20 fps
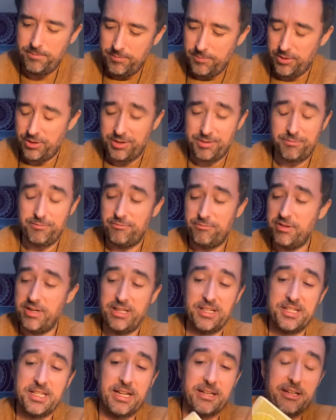Just
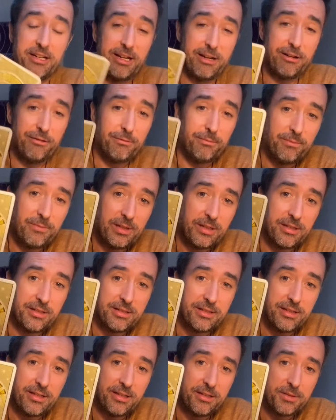really standing out
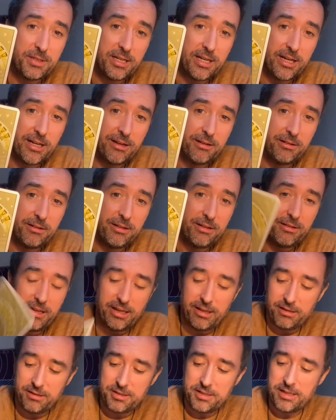is the Star, the
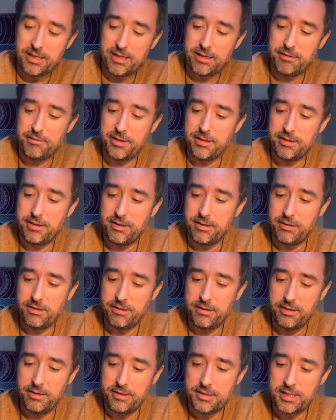yellow star in the
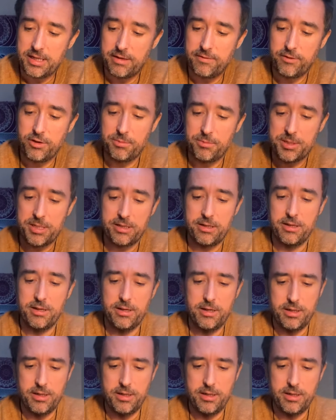Ten of Cups here.